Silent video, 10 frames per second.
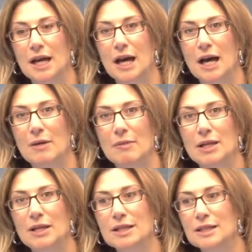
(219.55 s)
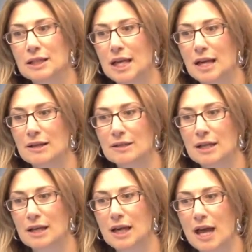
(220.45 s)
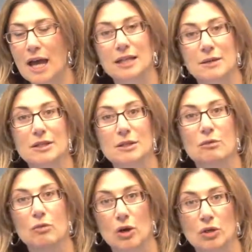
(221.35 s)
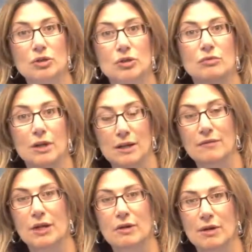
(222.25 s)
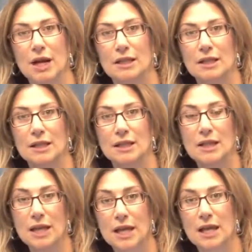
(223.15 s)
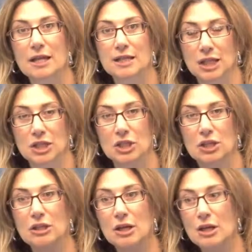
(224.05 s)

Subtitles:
and this allows academics that want to reinvigorate their teaching